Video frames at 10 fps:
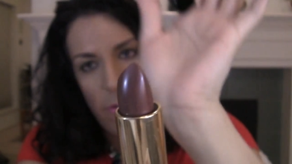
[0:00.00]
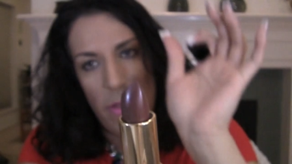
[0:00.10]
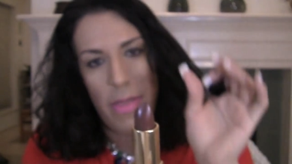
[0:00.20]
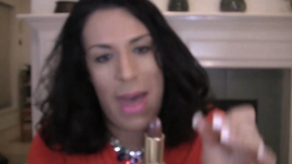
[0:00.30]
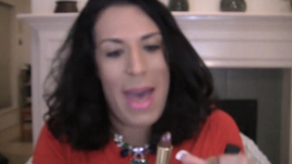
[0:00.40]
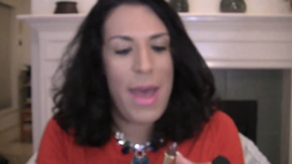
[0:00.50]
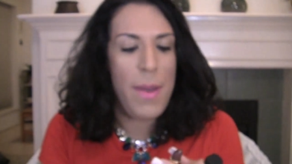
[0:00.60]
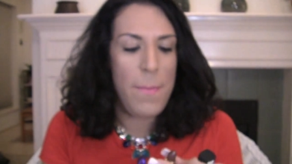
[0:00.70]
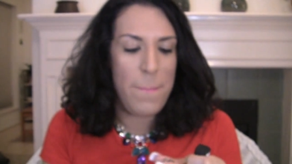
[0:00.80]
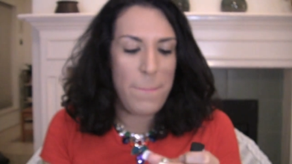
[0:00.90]
for
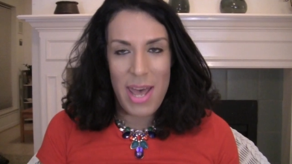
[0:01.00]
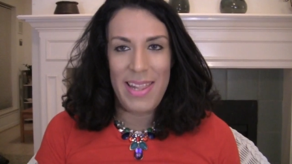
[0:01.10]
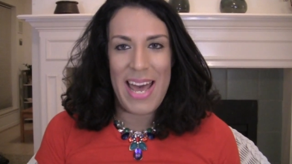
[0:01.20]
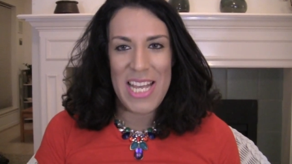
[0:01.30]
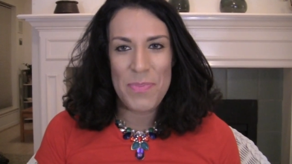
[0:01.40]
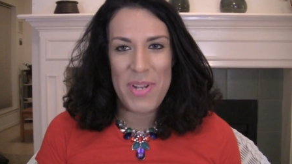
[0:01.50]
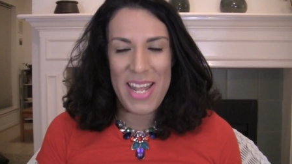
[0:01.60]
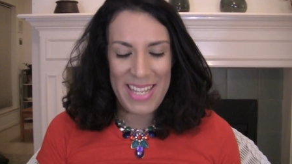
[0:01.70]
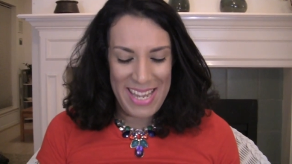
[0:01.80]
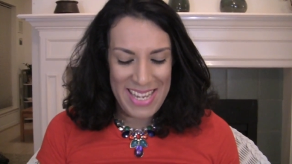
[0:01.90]
that. And last but
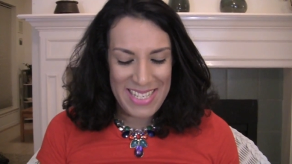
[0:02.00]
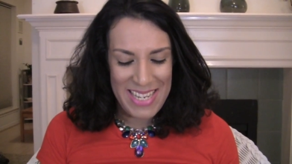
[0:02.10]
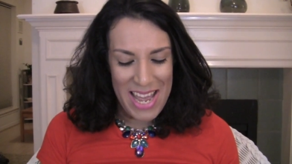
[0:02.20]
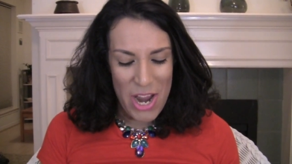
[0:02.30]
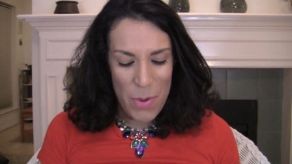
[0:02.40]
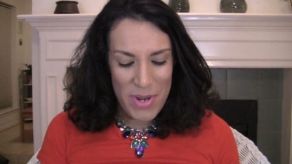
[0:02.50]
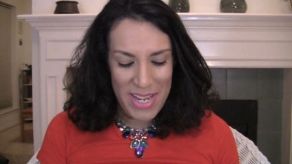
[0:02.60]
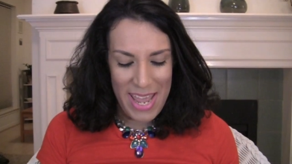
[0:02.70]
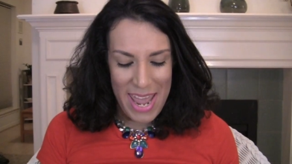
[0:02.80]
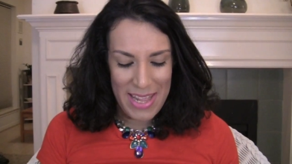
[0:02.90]
not least, Urban
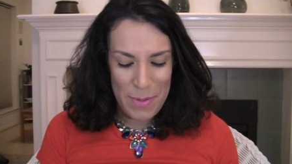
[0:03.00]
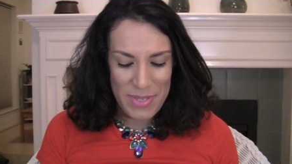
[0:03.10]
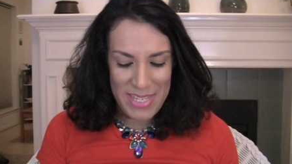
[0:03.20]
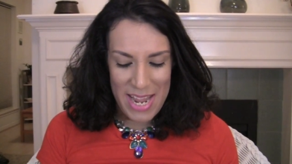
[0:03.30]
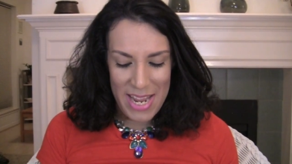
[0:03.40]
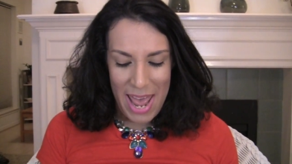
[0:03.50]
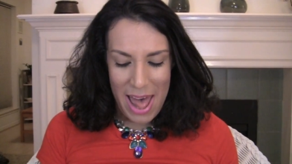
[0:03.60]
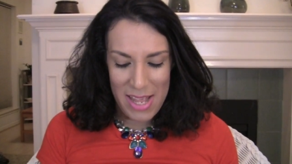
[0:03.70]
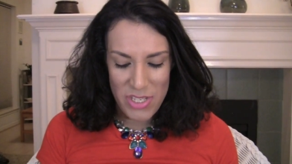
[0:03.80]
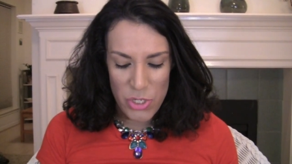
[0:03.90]
Decay lipstick,
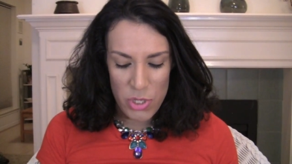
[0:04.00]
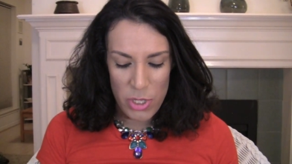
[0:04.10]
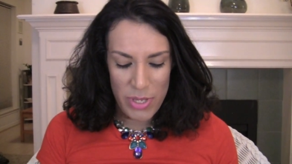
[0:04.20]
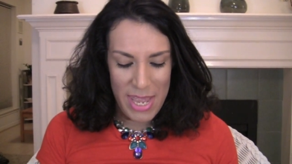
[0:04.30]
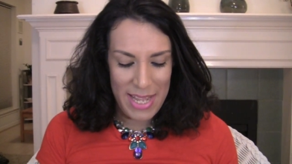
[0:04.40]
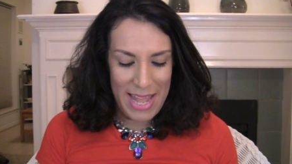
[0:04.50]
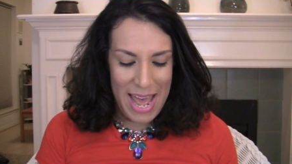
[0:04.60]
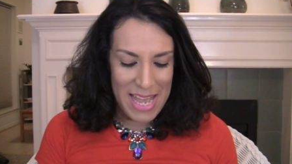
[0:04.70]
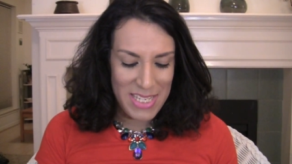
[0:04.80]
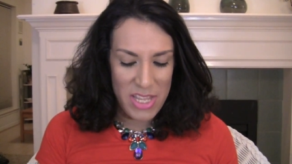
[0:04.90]
Alice Through the Looking
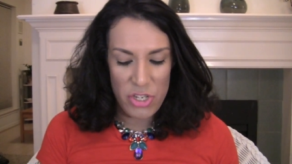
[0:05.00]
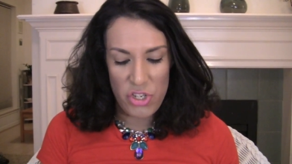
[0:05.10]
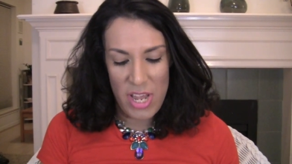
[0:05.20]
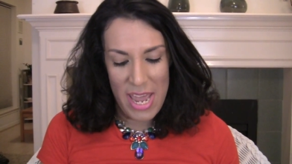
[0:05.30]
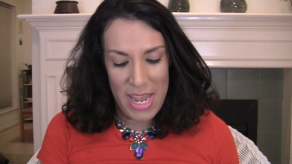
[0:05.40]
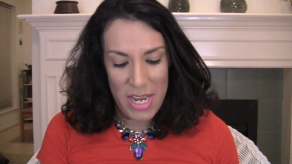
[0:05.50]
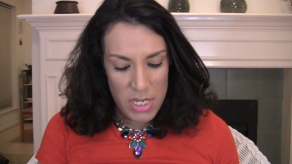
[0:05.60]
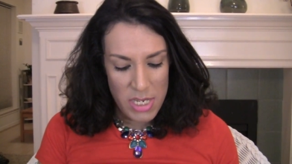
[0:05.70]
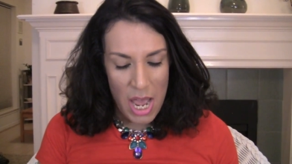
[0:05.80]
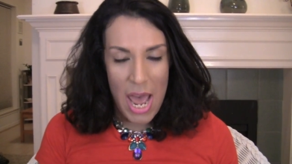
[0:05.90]
Glass, in the shade
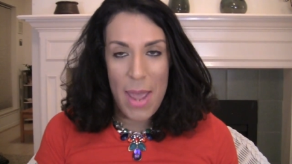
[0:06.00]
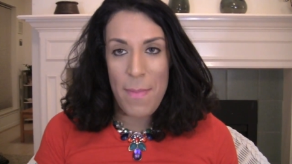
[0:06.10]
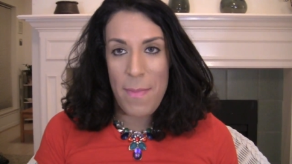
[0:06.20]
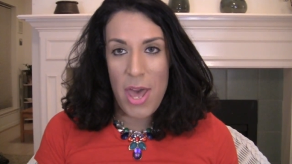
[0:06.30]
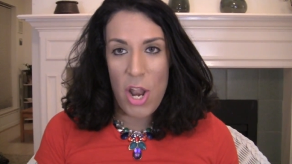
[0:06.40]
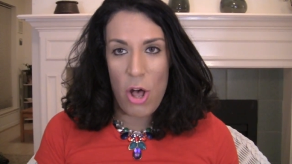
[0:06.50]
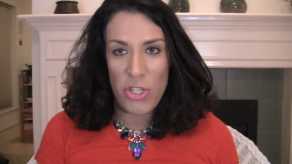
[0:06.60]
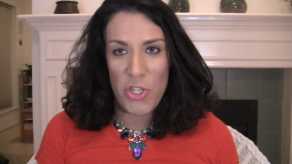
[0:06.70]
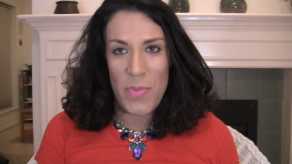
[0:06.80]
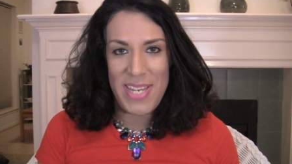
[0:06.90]
Time and
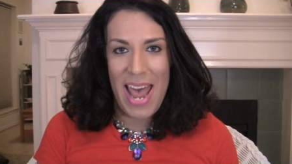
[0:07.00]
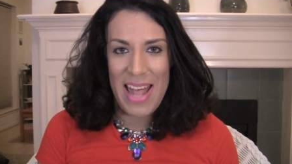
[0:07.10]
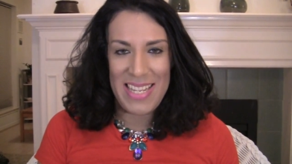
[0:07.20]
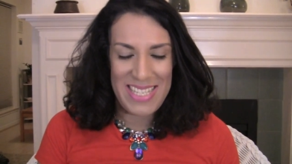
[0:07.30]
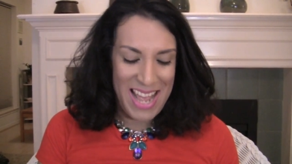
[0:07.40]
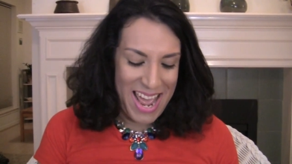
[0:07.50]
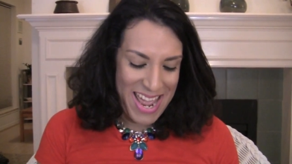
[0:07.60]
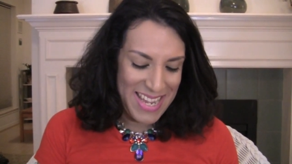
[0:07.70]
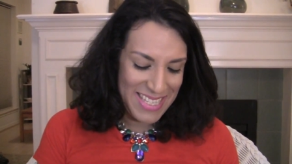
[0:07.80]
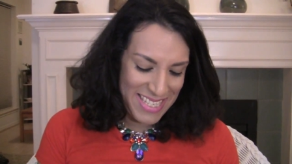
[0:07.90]
also
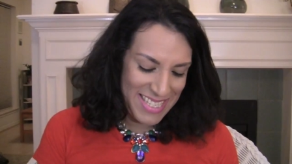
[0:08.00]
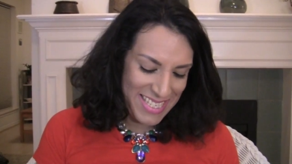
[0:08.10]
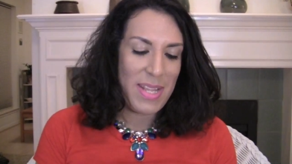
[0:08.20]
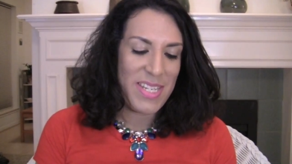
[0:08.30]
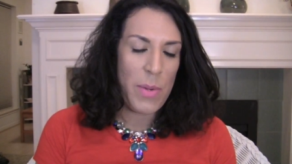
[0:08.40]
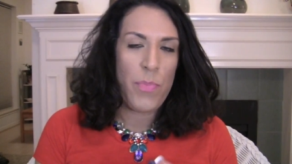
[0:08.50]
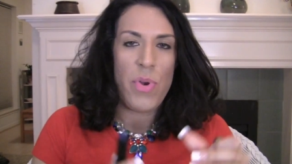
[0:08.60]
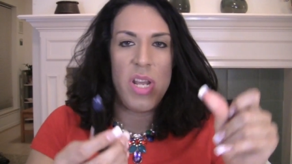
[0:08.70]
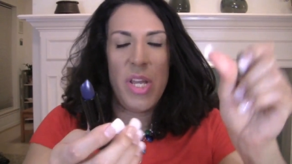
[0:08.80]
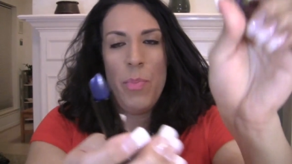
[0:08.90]
metallicized. It's like a
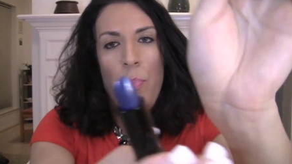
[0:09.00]
pretty like